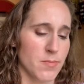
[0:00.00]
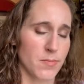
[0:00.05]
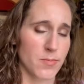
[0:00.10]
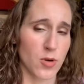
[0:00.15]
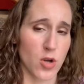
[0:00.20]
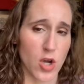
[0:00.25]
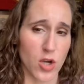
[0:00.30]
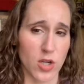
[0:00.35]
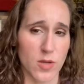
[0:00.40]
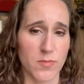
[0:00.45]

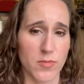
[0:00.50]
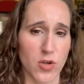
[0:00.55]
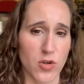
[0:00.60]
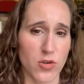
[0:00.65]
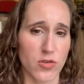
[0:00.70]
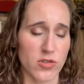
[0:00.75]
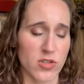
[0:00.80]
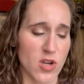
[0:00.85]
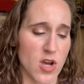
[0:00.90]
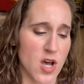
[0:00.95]
put our
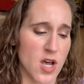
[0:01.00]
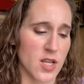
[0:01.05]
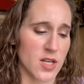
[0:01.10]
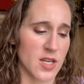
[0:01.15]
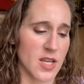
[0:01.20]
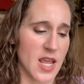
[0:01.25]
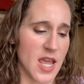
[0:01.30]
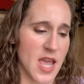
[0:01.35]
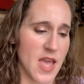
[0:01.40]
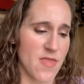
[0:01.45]
computers
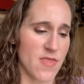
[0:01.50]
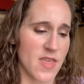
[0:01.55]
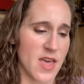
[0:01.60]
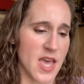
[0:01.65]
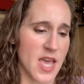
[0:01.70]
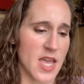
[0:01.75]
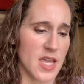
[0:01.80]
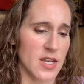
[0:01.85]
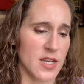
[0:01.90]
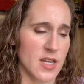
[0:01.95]
on and
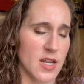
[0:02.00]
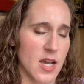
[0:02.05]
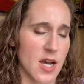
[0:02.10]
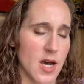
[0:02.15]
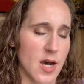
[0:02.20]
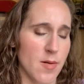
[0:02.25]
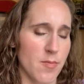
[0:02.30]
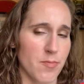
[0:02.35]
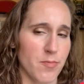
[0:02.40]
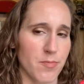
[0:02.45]
then
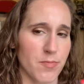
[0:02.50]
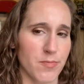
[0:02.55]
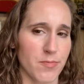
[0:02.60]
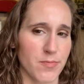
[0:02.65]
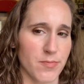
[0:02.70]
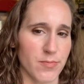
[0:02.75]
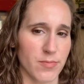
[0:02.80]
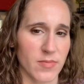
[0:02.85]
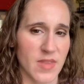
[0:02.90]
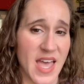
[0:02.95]
um,
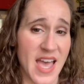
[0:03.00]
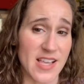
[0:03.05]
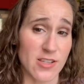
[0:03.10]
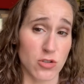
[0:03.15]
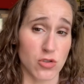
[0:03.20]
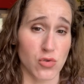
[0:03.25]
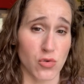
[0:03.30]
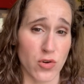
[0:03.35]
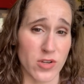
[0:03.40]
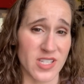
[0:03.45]
has
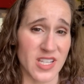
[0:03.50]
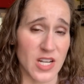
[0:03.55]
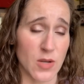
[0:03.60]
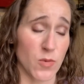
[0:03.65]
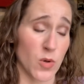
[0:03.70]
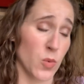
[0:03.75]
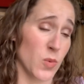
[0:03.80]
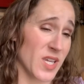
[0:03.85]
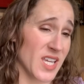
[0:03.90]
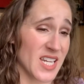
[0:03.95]
drawers in it
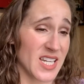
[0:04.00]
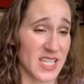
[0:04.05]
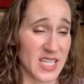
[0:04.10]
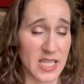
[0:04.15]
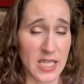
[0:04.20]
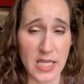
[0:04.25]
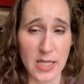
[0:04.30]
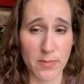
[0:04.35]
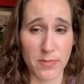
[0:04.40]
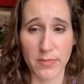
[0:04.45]
where we can
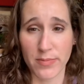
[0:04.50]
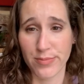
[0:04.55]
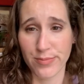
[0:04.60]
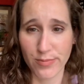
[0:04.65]
keep,